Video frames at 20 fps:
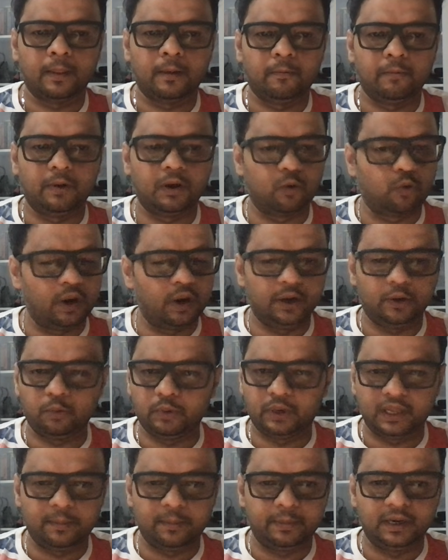We'll go into
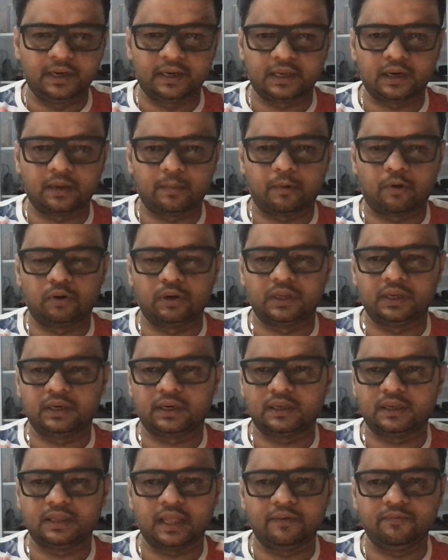deep detail about that,
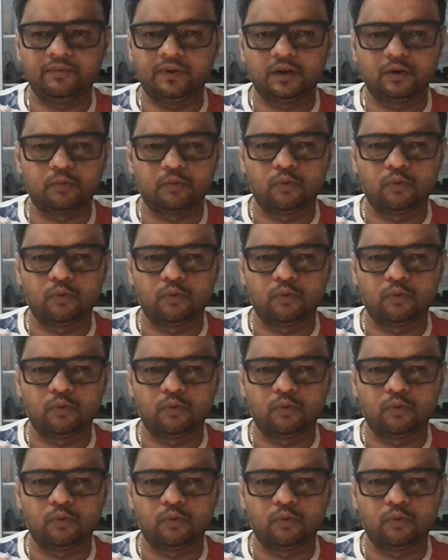and then we'll